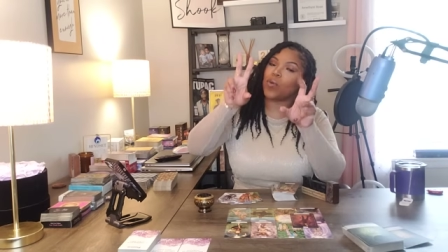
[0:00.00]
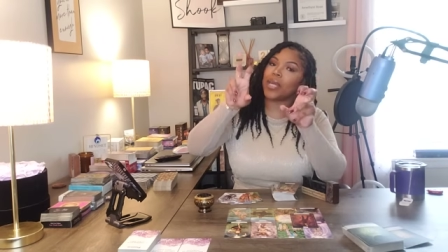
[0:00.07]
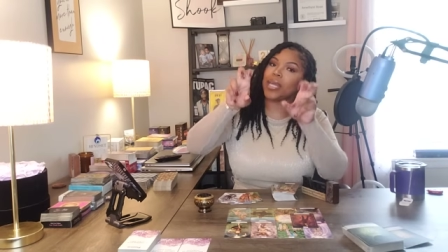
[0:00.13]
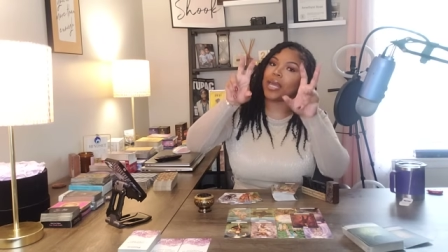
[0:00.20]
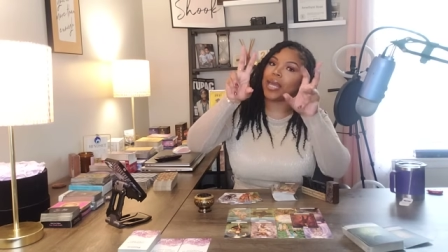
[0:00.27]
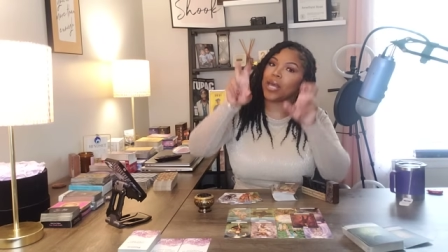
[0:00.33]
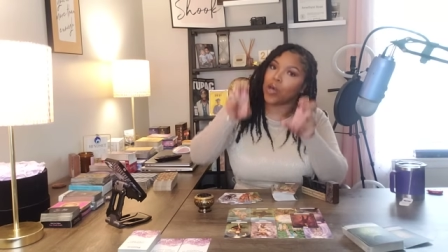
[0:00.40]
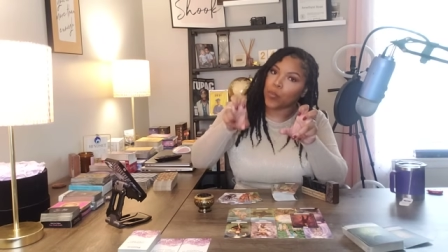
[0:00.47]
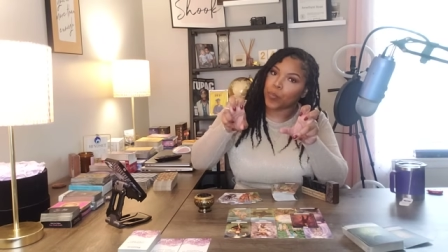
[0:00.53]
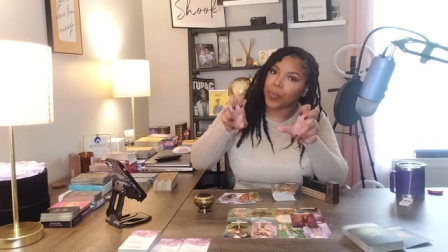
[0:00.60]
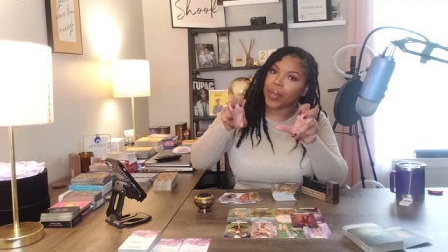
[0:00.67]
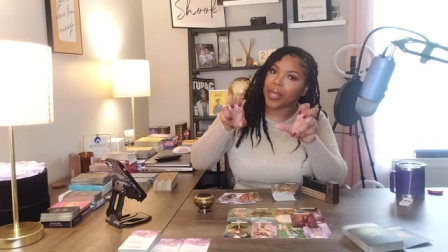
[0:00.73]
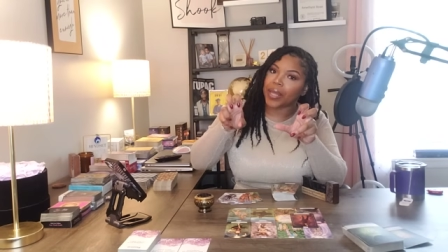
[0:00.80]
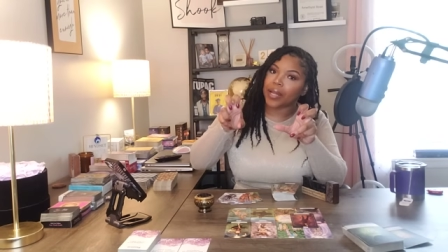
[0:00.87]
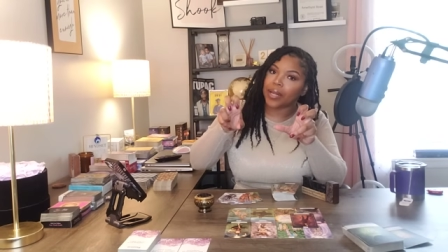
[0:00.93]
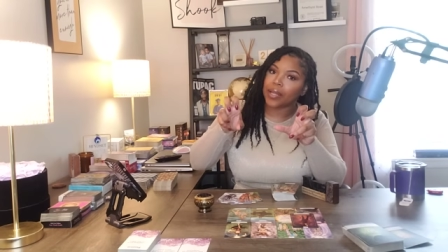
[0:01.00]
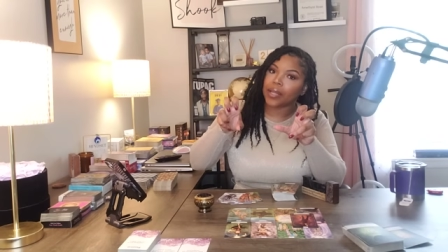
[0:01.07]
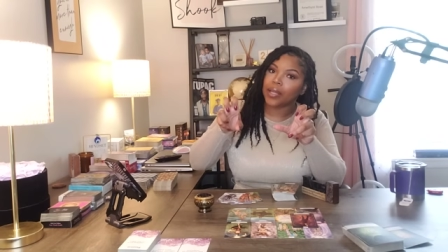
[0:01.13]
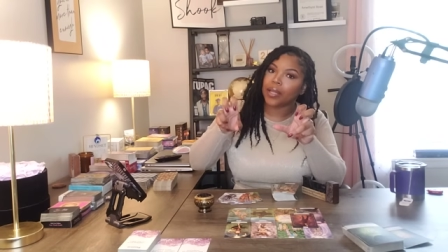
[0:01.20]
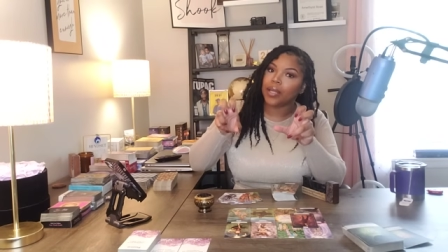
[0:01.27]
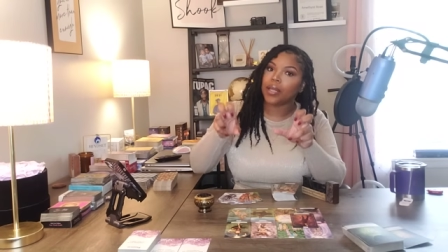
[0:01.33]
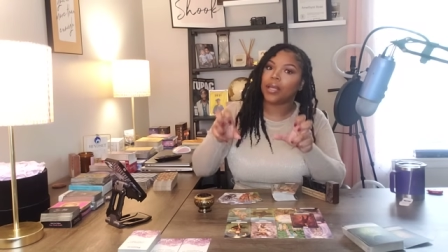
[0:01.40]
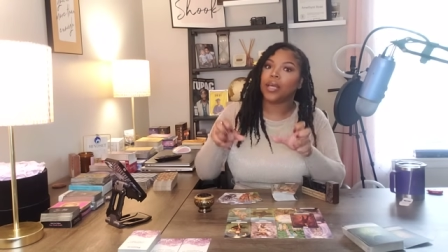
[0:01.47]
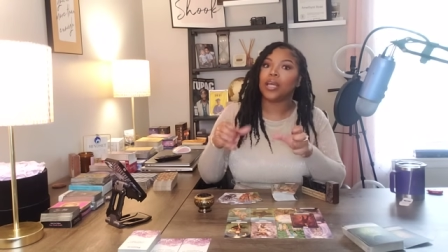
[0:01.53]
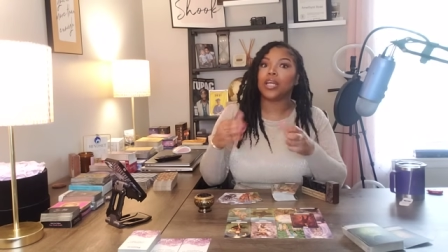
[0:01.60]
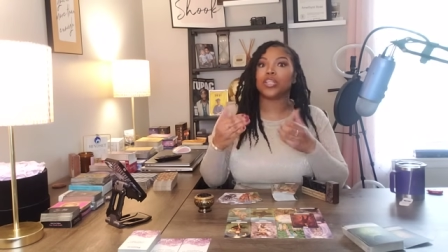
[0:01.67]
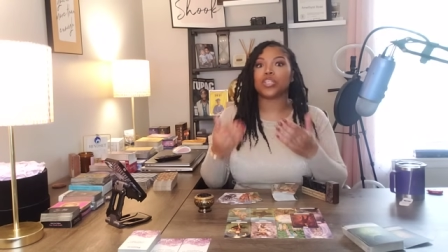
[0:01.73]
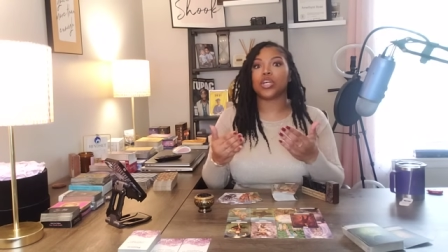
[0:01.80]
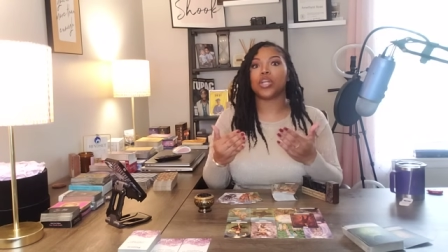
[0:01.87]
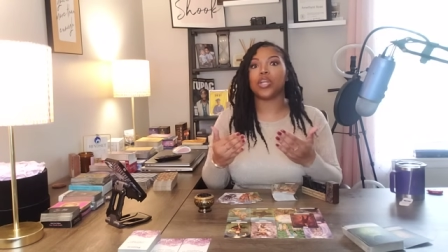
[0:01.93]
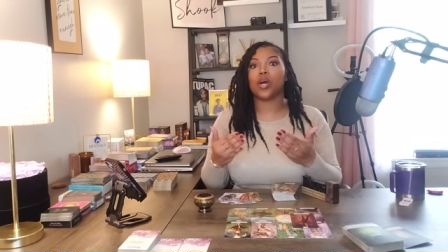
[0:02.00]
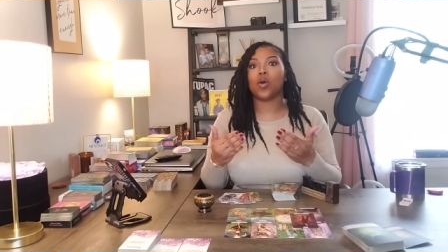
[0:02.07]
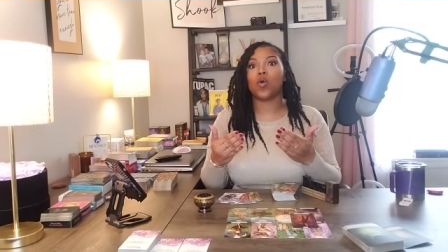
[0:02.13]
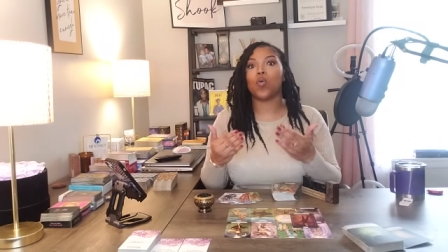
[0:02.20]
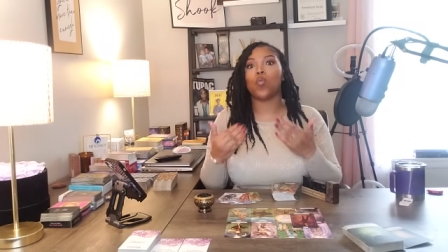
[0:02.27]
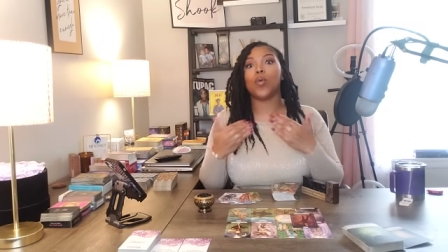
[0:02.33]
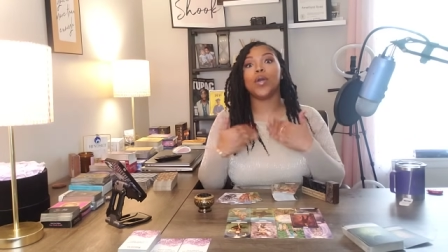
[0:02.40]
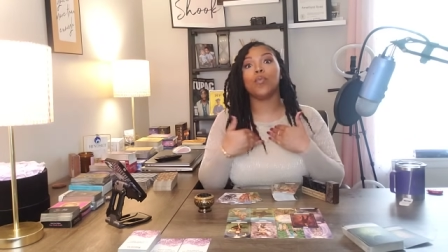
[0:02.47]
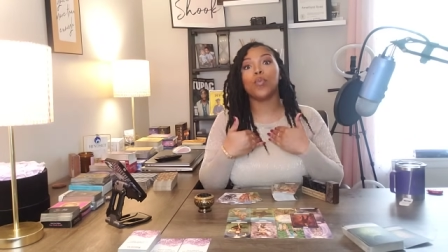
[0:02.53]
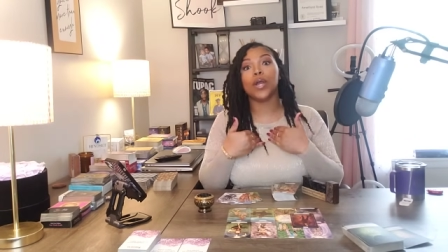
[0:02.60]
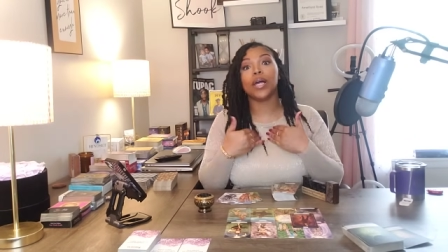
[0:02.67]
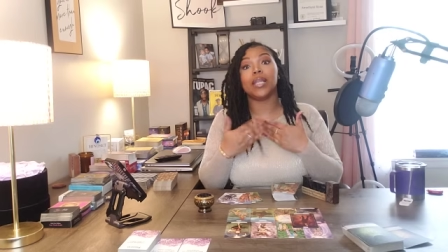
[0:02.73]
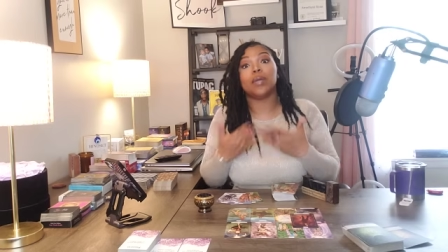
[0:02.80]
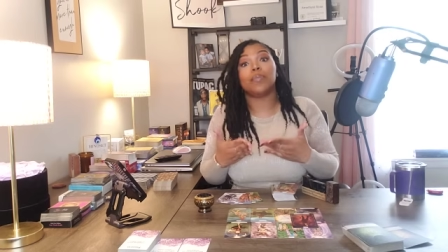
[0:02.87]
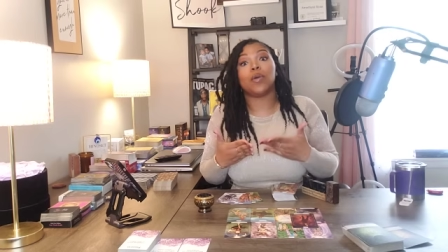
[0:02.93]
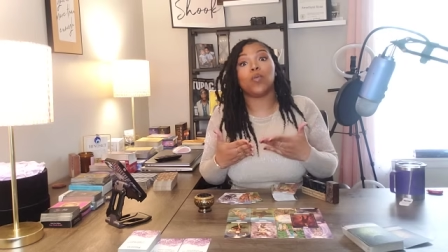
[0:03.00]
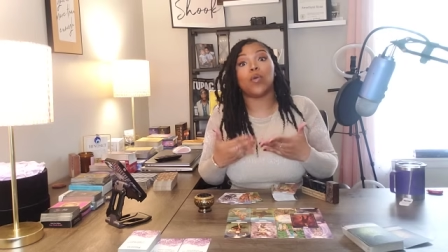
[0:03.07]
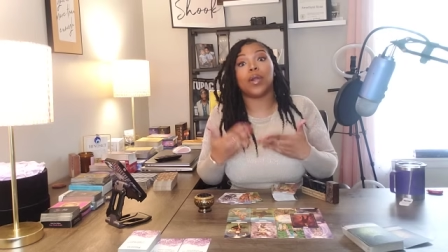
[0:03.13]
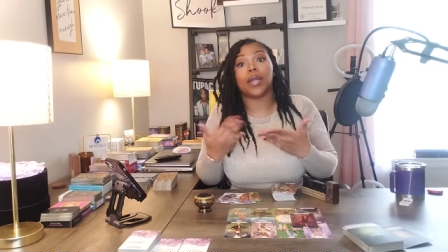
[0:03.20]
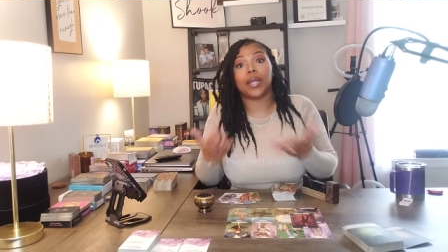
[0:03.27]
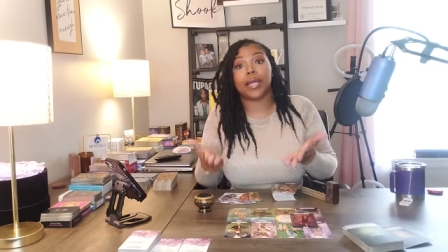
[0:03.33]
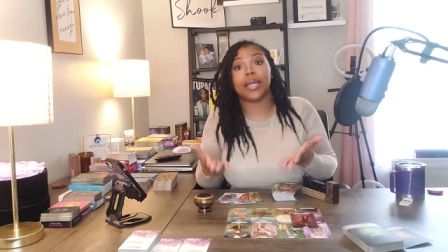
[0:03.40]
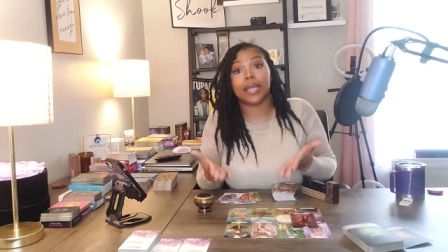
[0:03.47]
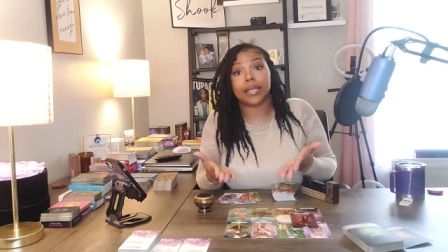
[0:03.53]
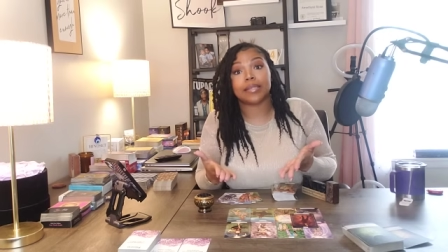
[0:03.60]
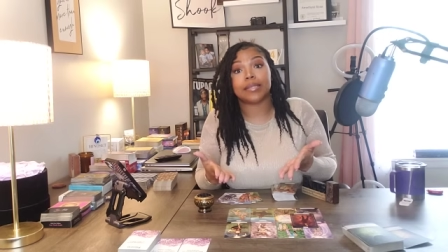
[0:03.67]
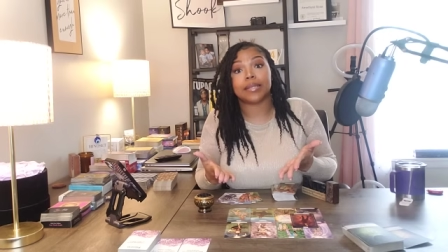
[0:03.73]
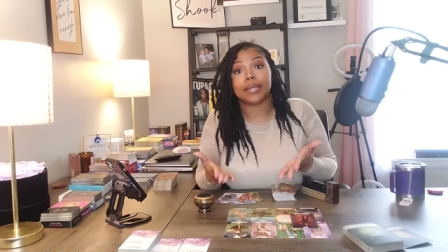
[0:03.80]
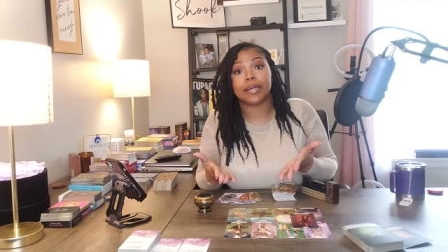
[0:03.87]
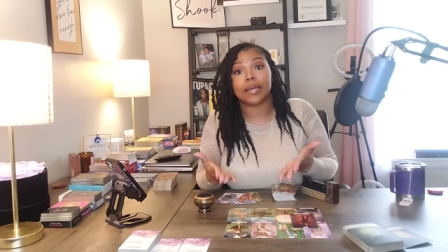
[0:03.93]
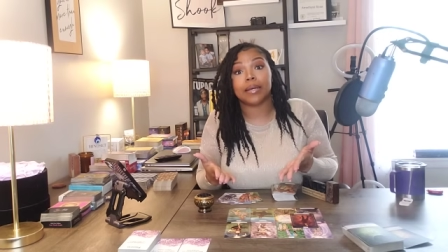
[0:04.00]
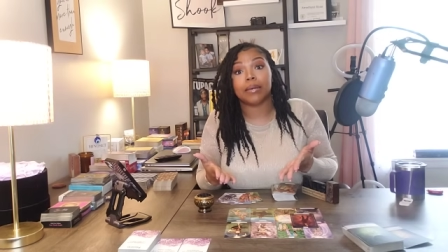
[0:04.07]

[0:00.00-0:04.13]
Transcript: we helping to know we really been working against them.